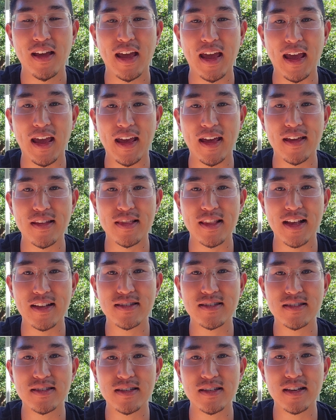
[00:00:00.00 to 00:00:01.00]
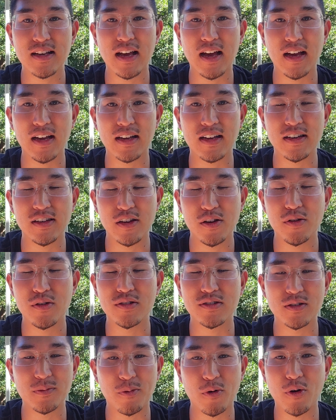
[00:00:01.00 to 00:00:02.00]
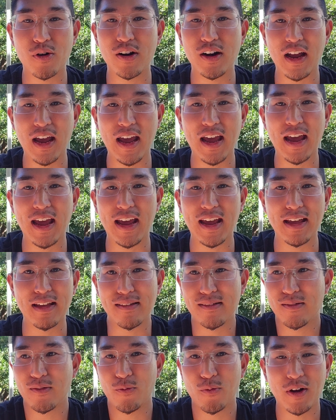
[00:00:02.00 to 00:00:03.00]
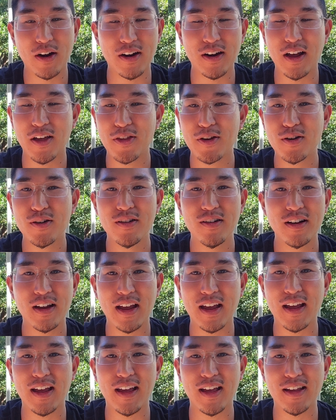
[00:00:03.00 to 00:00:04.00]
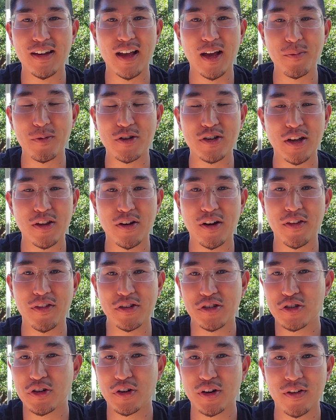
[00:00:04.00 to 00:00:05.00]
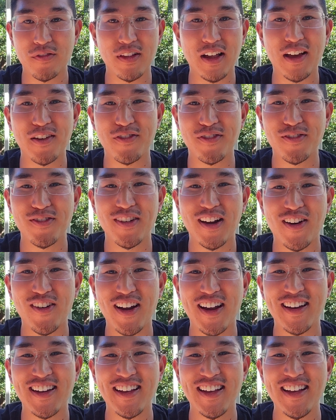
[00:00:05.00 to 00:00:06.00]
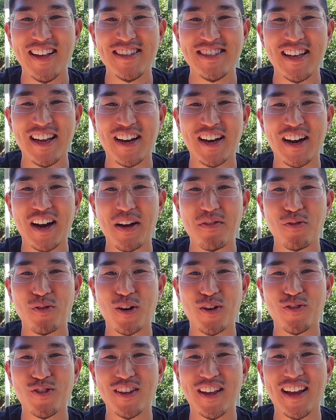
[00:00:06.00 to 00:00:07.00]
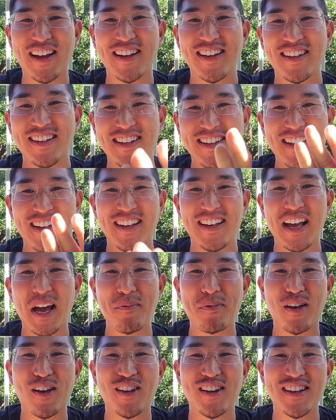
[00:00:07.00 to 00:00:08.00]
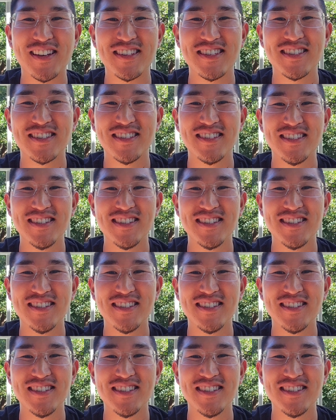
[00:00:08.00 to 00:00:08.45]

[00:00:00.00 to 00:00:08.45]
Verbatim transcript: and let's uh, continue to support and one another and help each other on this journey of life. All right, take care. Have a wonderful day. Happy holidays.